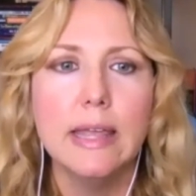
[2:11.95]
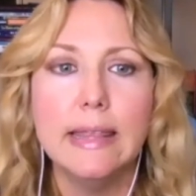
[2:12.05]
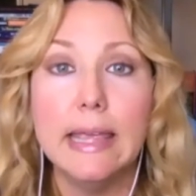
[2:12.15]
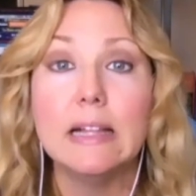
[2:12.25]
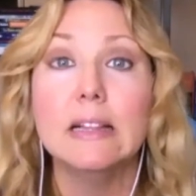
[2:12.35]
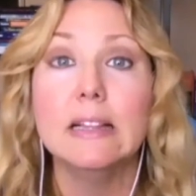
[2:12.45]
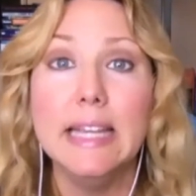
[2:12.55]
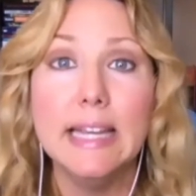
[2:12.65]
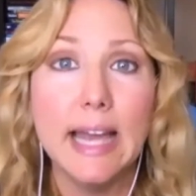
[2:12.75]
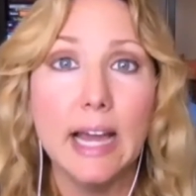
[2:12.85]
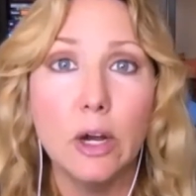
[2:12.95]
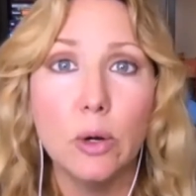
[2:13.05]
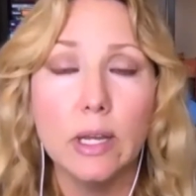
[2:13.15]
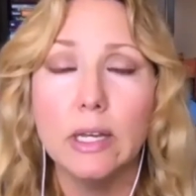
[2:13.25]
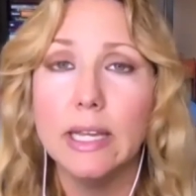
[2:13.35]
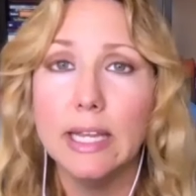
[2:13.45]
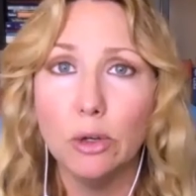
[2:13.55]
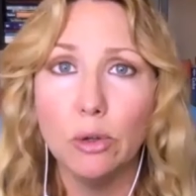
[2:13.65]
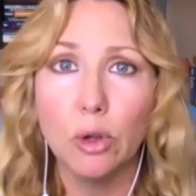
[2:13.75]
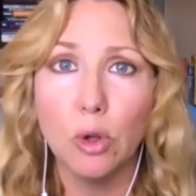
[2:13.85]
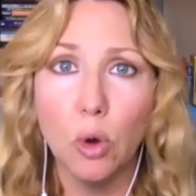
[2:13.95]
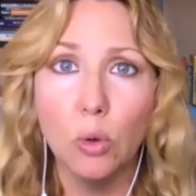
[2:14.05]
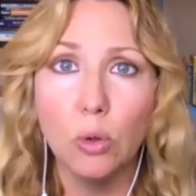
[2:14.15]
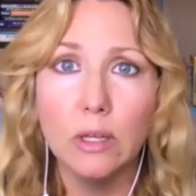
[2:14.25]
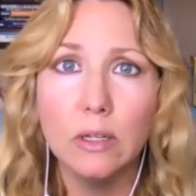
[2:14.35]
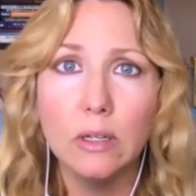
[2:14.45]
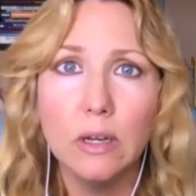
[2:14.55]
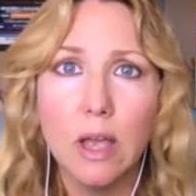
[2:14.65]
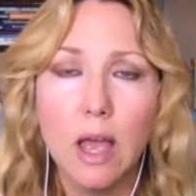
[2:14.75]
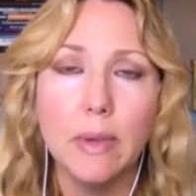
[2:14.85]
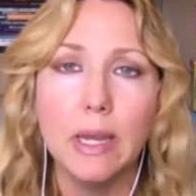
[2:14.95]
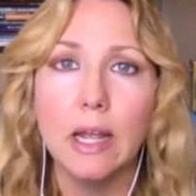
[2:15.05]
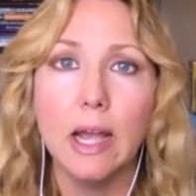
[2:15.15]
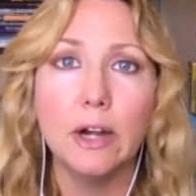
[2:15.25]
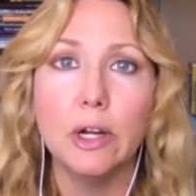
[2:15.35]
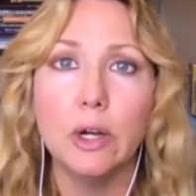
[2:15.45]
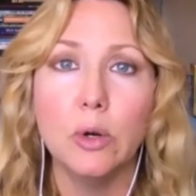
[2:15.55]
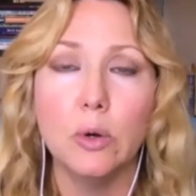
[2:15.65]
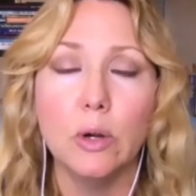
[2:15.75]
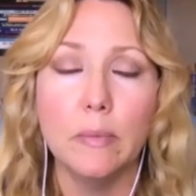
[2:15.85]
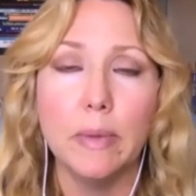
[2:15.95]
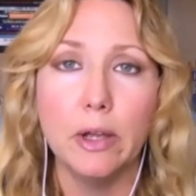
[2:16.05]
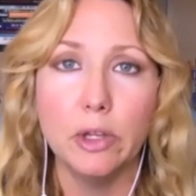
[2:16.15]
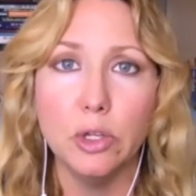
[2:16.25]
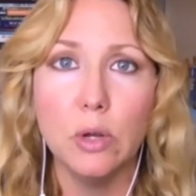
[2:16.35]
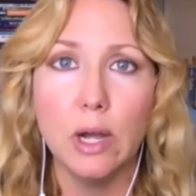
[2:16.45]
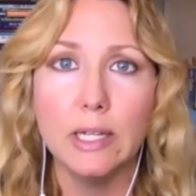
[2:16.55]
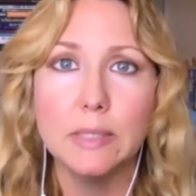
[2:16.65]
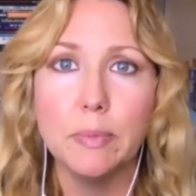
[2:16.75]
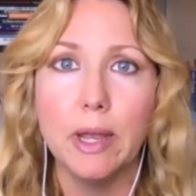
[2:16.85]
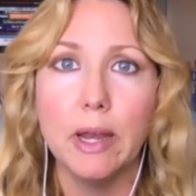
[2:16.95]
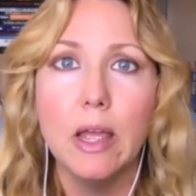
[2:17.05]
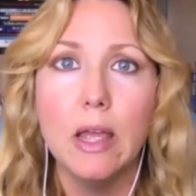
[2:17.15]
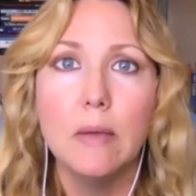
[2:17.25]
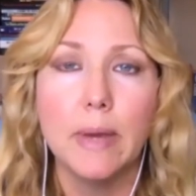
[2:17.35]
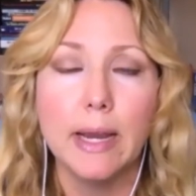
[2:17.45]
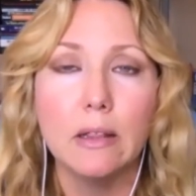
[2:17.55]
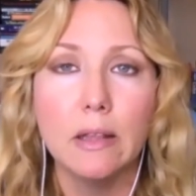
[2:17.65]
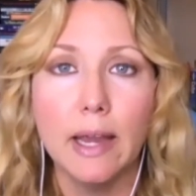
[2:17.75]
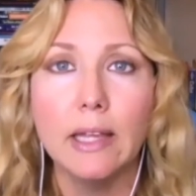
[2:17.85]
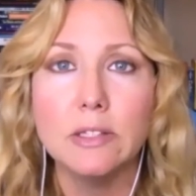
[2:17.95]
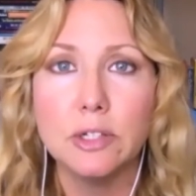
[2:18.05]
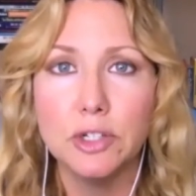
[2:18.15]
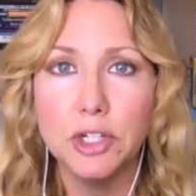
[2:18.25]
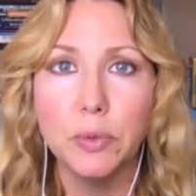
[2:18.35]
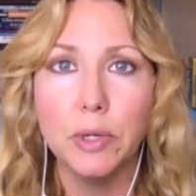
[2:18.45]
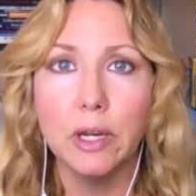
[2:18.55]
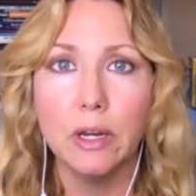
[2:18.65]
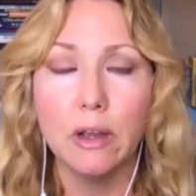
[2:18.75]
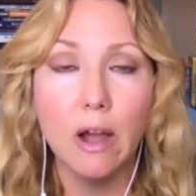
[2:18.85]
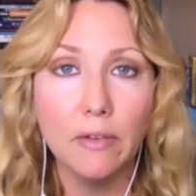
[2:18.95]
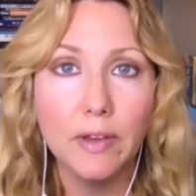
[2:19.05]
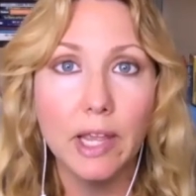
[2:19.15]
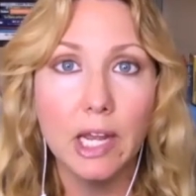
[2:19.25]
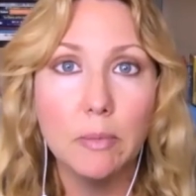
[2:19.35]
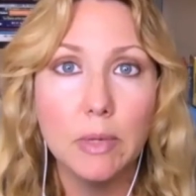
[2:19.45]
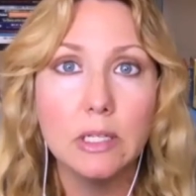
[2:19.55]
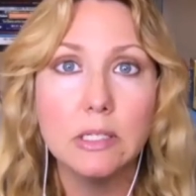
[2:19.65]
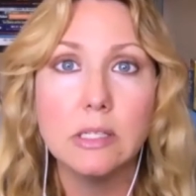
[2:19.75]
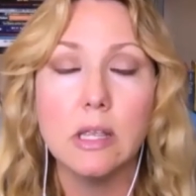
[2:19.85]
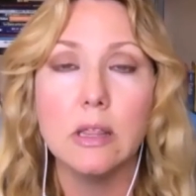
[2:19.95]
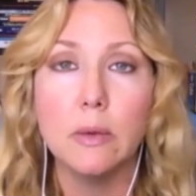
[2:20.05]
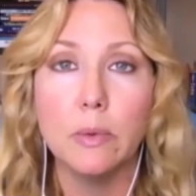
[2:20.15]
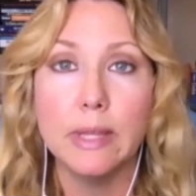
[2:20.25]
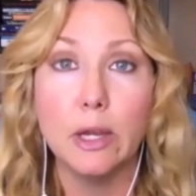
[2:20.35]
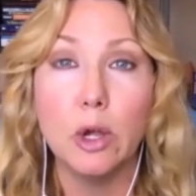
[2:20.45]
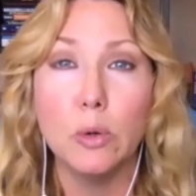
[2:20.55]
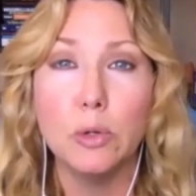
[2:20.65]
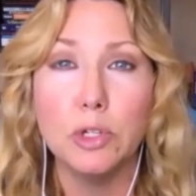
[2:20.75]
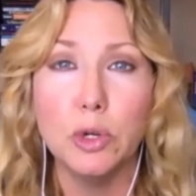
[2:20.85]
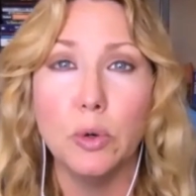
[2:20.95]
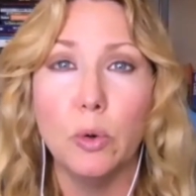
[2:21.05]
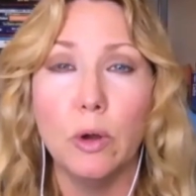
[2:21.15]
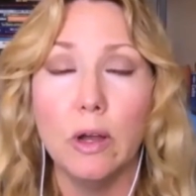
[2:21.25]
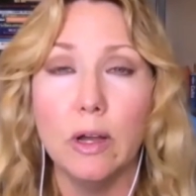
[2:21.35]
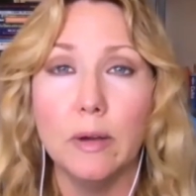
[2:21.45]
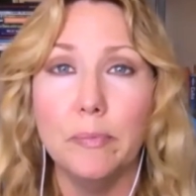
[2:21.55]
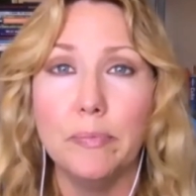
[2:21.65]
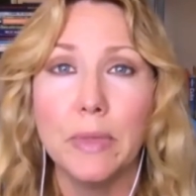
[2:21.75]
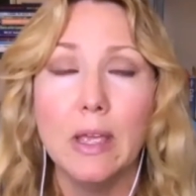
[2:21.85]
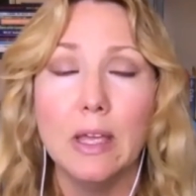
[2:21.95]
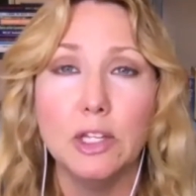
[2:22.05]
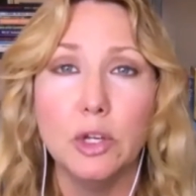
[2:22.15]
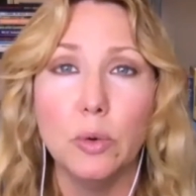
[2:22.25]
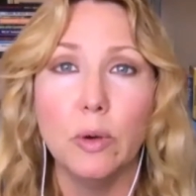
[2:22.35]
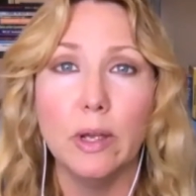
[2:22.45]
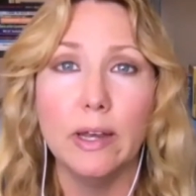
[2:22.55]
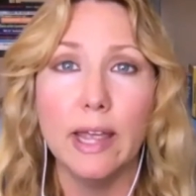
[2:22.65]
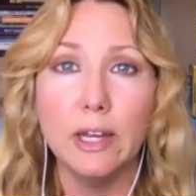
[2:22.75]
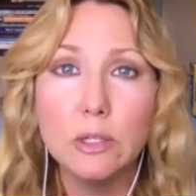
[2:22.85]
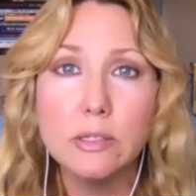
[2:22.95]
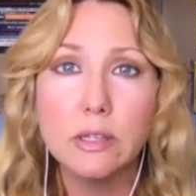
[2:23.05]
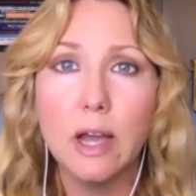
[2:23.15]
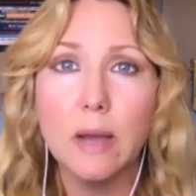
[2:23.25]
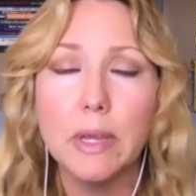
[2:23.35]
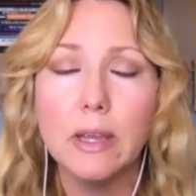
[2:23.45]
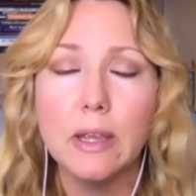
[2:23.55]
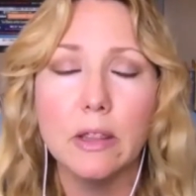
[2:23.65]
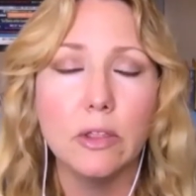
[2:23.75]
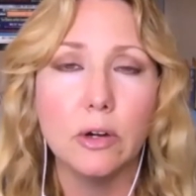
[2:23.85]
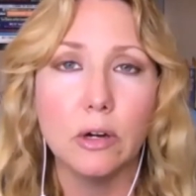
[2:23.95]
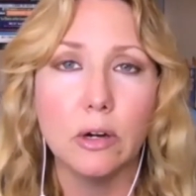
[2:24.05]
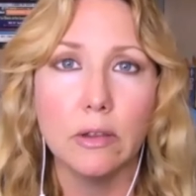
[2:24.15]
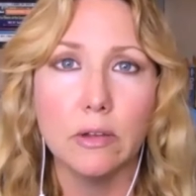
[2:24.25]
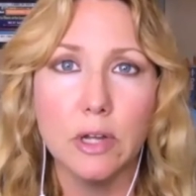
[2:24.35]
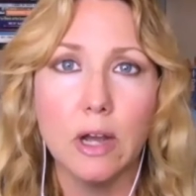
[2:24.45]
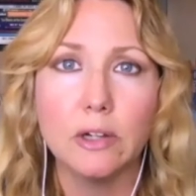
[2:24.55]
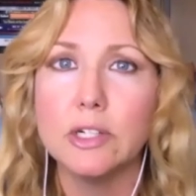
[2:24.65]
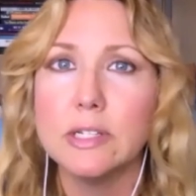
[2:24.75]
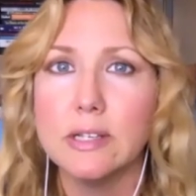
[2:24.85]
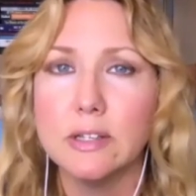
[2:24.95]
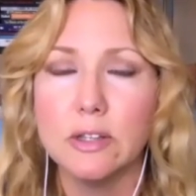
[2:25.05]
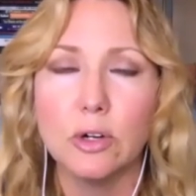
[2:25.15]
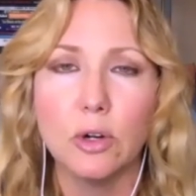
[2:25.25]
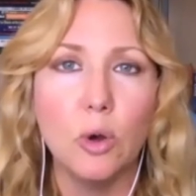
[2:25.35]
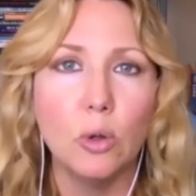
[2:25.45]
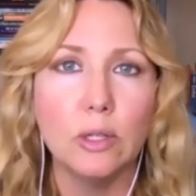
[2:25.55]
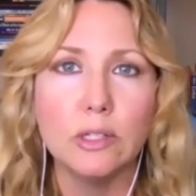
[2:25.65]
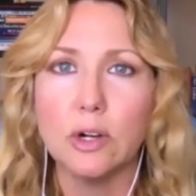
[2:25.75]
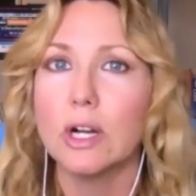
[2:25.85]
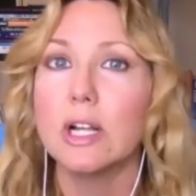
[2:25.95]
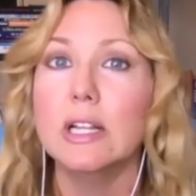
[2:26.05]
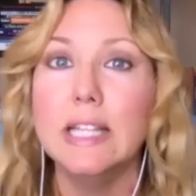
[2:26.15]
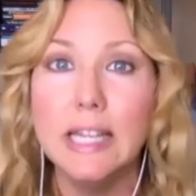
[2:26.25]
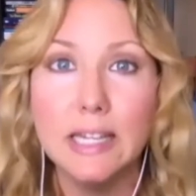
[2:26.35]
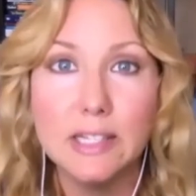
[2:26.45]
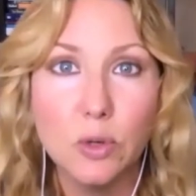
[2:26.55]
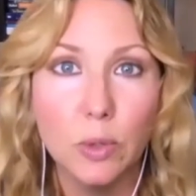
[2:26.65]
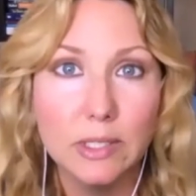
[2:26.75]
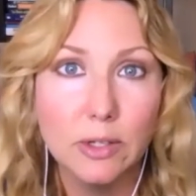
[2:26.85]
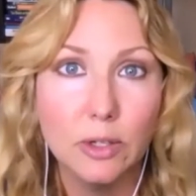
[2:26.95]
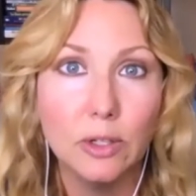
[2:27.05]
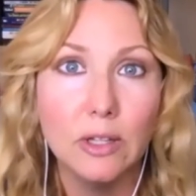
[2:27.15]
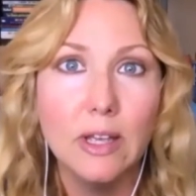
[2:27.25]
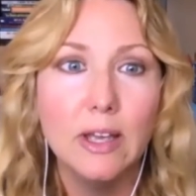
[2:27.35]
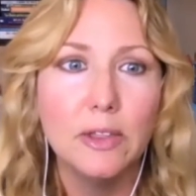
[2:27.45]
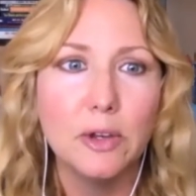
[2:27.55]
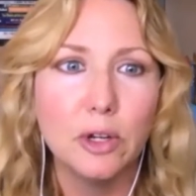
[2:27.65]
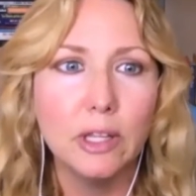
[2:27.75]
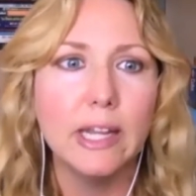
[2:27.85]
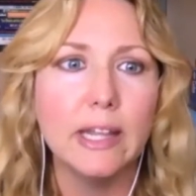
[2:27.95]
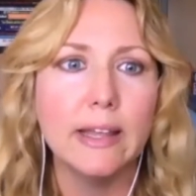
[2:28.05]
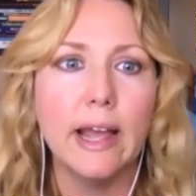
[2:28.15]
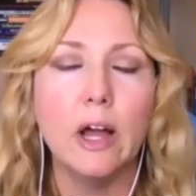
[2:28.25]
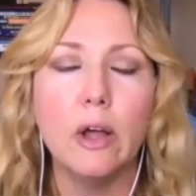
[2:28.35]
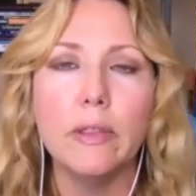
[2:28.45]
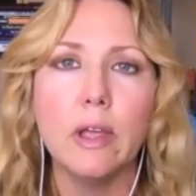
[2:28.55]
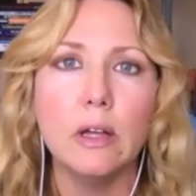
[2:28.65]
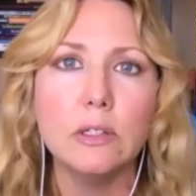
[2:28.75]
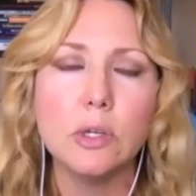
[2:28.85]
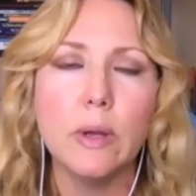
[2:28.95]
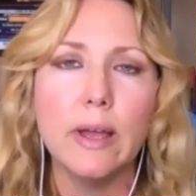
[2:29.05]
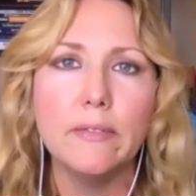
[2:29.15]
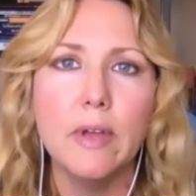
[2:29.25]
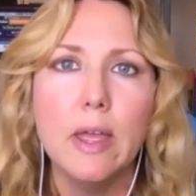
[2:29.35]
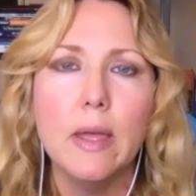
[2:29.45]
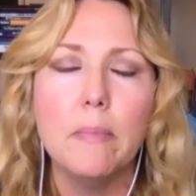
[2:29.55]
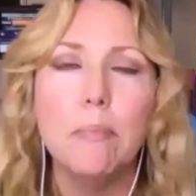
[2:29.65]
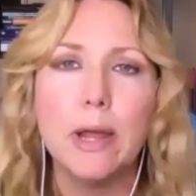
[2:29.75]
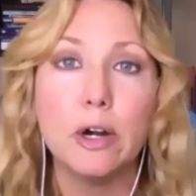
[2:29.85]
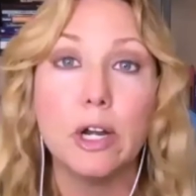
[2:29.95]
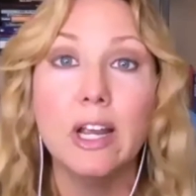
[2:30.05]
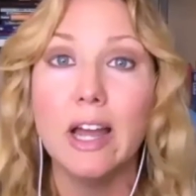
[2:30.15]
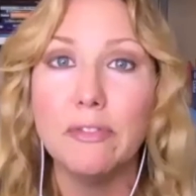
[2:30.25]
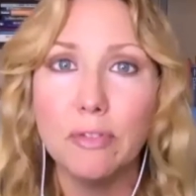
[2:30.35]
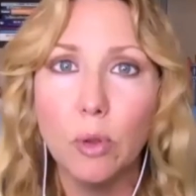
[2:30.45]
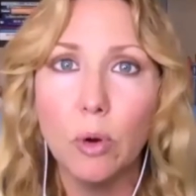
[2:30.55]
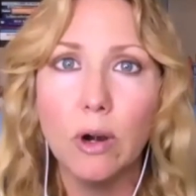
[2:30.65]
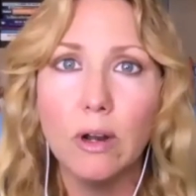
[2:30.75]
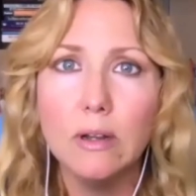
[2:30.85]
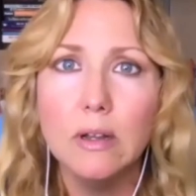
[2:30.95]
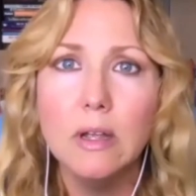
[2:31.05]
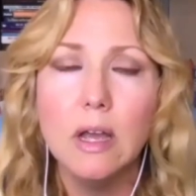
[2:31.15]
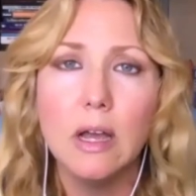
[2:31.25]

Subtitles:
They clean out and heal the colon. I mean, I don't know about you guys, but my clients are doing coffee enemas that when they go do an endoscopy, their doctor says that their colons are clean as a whistle. They're cleaning that out. They also have better gut flora.